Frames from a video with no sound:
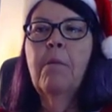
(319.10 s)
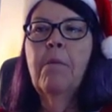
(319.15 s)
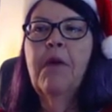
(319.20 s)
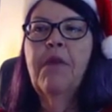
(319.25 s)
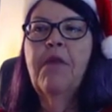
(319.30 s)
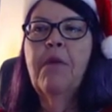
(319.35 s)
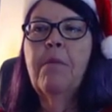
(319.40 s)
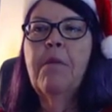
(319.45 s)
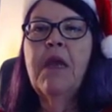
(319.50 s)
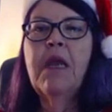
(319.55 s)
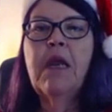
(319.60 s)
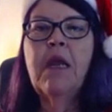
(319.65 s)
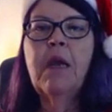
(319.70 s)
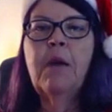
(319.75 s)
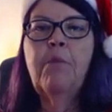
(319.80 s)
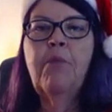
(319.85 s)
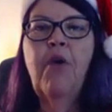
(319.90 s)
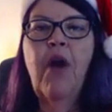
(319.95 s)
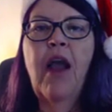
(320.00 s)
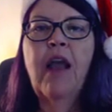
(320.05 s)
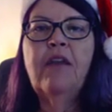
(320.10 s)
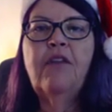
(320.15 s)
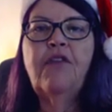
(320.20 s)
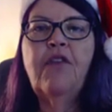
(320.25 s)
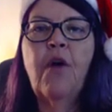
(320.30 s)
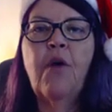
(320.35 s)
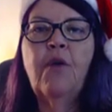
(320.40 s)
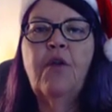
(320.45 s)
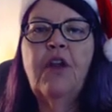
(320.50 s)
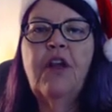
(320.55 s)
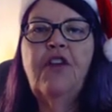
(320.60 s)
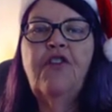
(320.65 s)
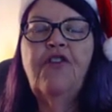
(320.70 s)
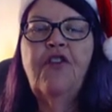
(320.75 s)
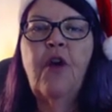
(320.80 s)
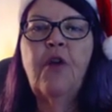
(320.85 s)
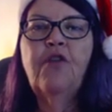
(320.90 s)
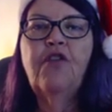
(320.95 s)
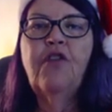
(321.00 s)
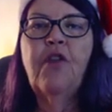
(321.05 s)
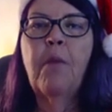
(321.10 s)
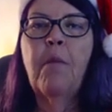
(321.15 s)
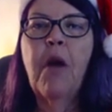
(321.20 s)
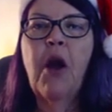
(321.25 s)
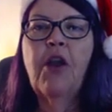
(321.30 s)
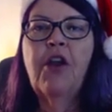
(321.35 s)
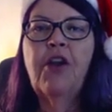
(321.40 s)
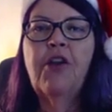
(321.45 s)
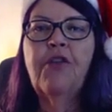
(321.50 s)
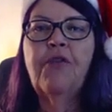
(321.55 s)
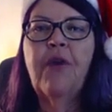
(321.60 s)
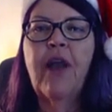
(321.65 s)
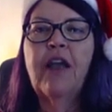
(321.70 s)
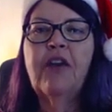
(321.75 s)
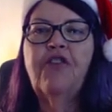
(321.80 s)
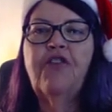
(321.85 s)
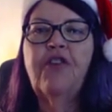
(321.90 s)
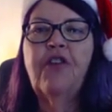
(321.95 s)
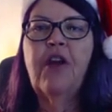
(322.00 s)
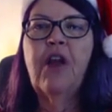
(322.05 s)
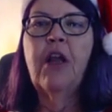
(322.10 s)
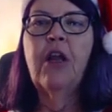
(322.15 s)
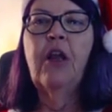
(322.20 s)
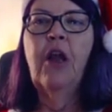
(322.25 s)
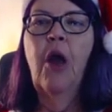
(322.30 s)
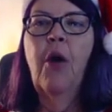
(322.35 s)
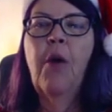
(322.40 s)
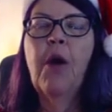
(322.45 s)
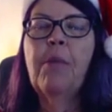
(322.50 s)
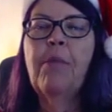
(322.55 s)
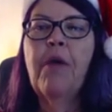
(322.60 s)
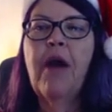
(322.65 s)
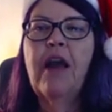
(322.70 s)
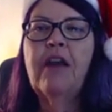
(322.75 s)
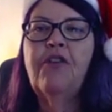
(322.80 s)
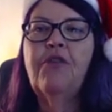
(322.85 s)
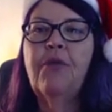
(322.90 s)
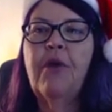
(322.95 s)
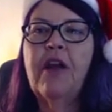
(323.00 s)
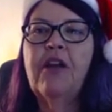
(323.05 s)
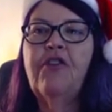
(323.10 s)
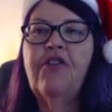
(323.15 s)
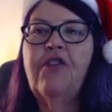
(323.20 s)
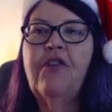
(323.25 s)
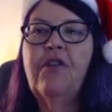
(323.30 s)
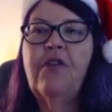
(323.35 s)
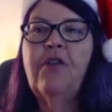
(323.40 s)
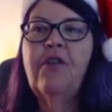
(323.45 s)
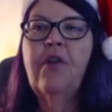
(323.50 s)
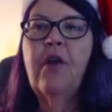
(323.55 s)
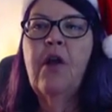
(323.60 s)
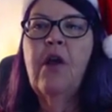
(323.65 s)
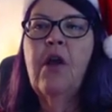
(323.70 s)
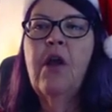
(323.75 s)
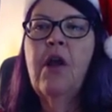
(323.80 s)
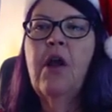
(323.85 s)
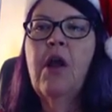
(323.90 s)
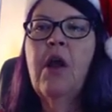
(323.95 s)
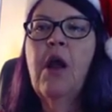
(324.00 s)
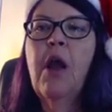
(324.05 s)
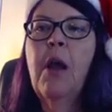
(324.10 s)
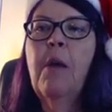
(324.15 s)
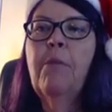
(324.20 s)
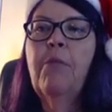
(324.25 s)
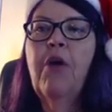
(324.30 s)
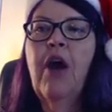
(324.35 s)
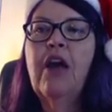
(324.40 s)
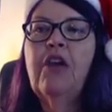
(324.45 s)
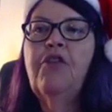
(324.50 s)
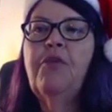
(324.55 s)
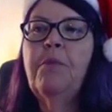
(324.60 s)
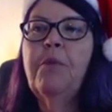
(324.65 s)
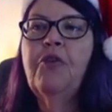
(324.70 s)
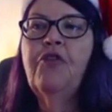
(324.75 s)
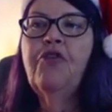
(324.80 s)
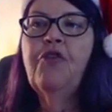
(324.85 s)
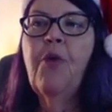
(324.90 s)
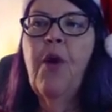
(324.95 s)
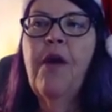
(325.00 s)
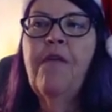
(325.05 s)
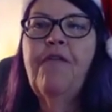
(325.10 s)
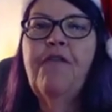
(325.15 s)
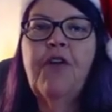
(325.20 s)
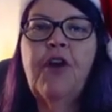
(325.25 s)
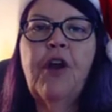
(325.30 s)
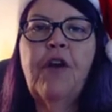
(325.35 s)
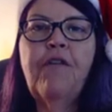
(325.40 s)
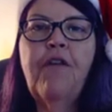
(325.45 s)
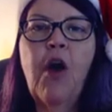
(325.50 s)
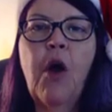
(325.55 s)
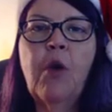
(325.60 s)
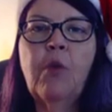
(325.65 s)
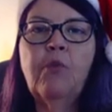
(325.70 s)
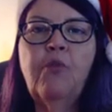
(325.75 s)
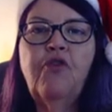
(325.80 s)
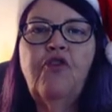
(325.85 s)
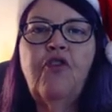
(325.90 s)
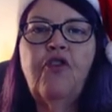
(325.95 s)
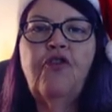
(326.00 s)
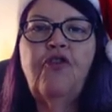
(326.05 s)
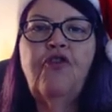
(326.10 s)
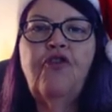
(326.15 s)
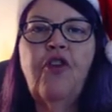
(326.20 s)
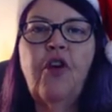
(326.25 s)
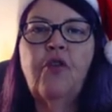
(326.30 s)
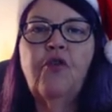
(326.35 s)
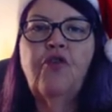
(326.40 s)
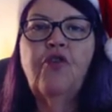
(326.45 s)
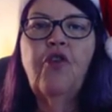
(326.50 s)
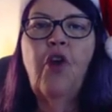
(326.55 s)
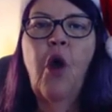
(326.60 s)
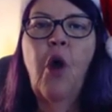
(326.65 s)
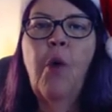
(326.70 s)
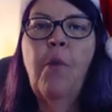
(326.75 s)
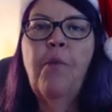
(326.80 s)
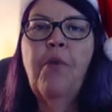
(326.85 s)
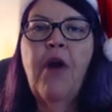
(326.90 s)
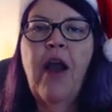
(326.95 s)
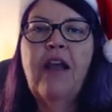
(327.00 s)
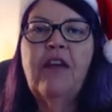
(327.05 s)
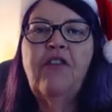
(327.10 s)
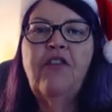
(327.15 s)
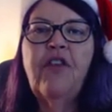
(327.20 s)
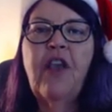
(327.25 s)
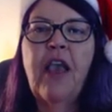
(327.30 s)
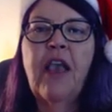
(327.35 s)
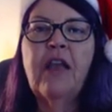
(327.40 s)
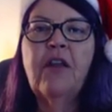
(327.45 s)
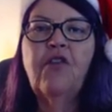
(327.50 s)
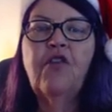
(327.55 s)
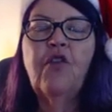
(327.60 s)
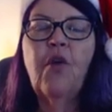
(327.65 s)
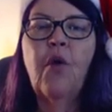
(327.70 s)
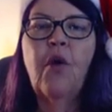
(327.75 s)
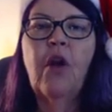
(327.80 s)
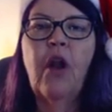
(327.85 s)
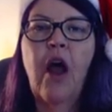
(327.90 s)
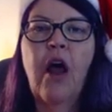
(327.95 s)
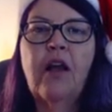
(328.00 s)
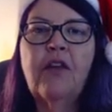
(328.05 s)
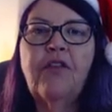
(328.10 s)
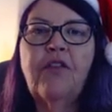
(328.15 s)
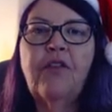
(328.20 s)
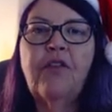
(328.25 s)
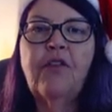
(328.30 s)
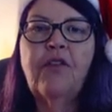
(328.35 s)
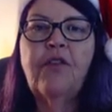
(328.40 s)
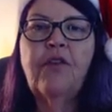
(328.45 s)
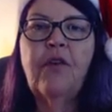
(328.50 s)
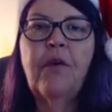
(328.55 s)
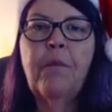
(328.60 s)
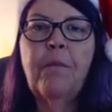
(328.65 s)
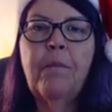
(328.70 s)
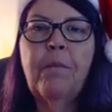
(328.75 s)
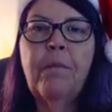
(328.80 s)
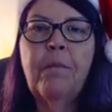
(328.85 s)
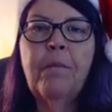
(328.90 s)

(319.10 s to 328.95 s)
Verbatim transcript: But the median price only shows the market direction in lower price ranges. Price per square foot of homes shows home price gains or losses.